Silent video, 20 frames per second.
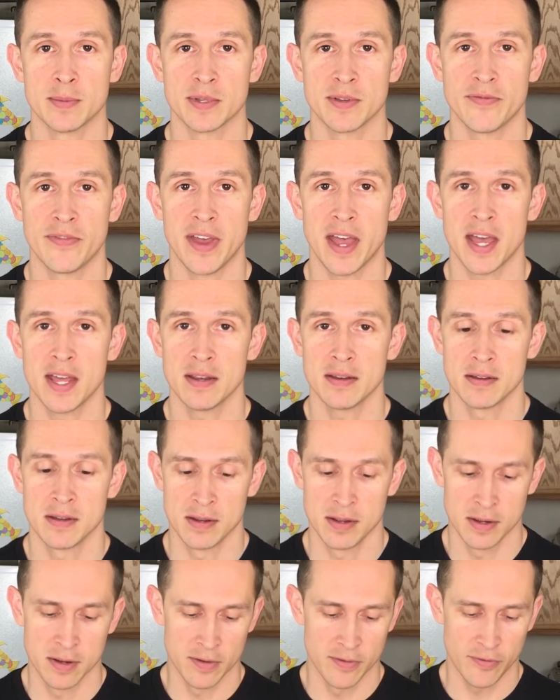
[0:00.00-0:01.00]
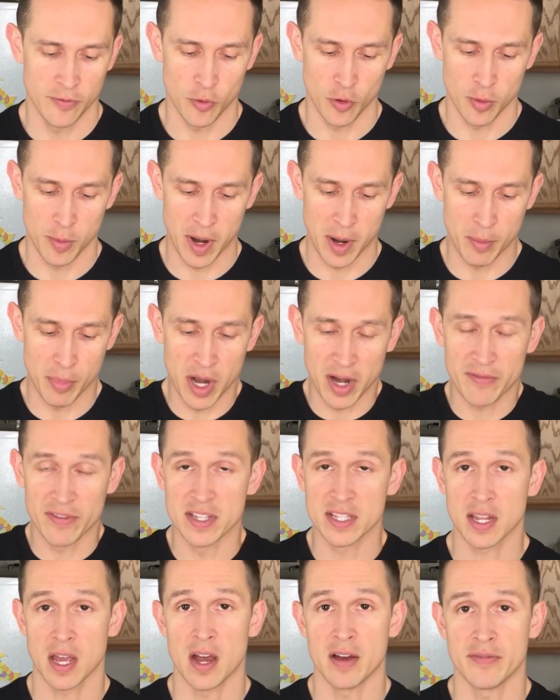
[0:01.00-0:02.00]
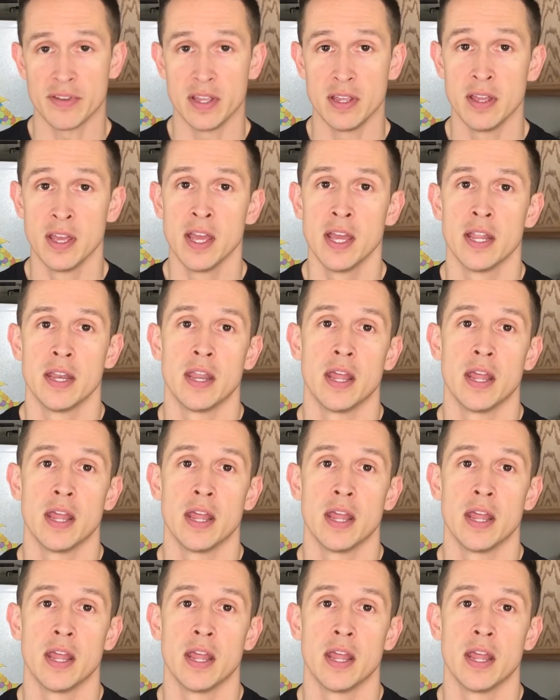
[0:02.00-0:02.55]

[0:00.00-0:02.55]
grams of fat for my breakfast coffee.